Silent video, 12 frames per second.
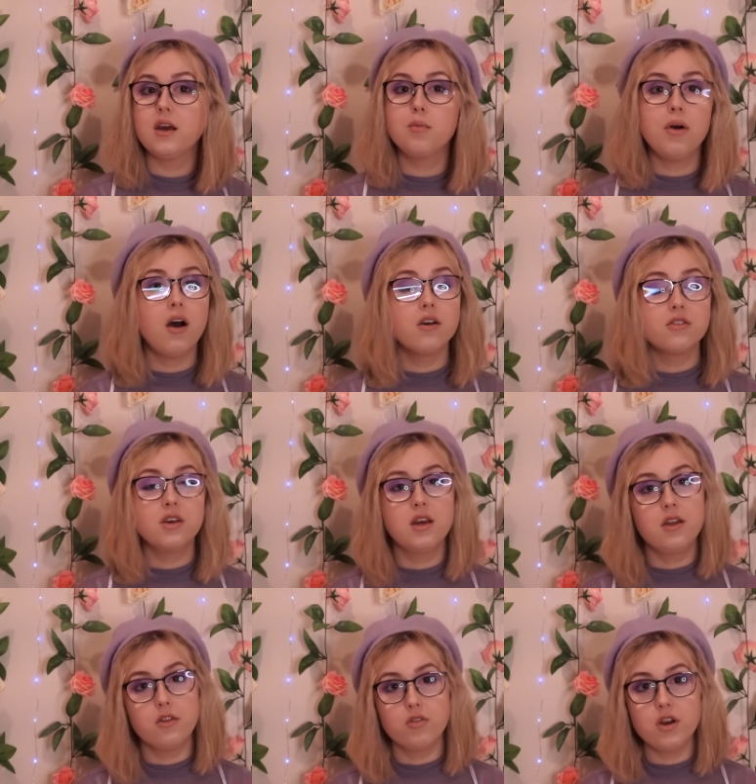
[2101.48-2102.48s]
and partying
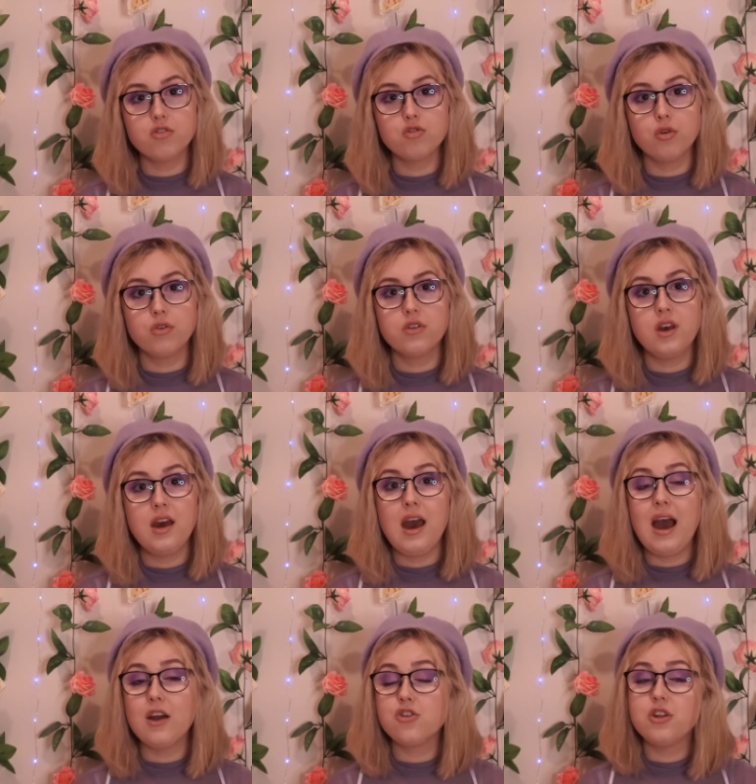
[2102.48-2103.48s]
in the restaurant,
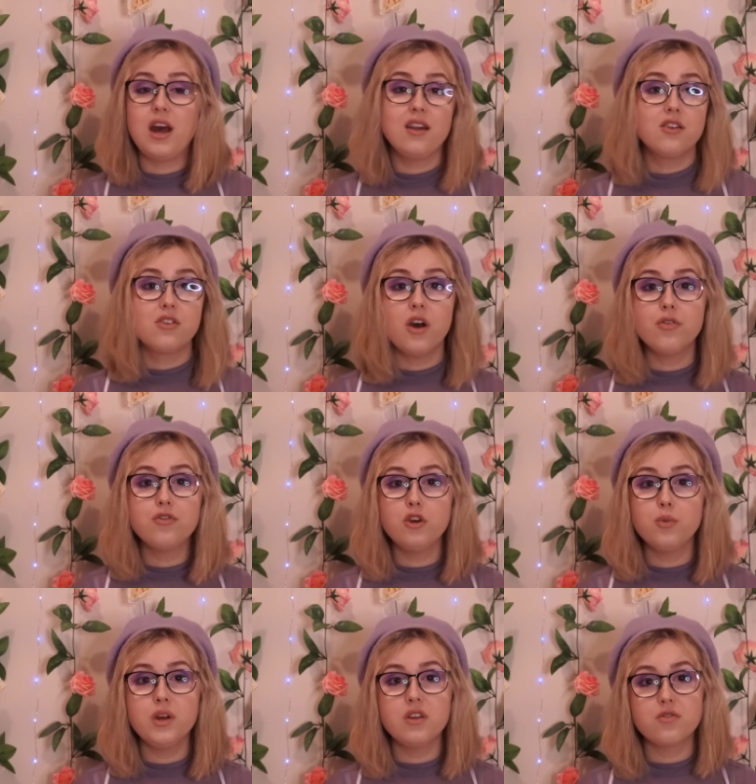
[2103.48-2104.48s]
as she'd had a tough few
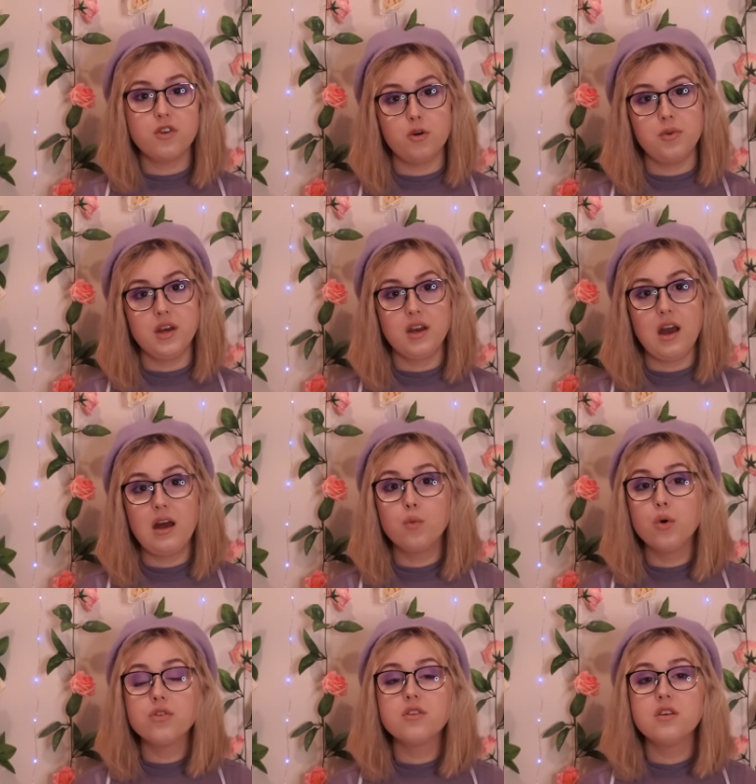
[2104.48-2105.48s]
weeks filming and
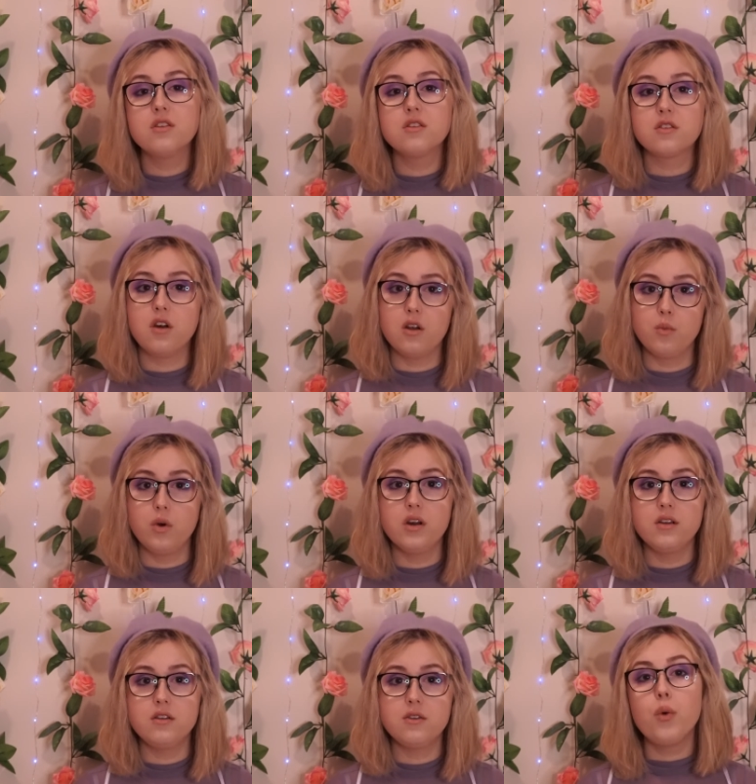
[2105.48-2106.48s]
wanted to unwind.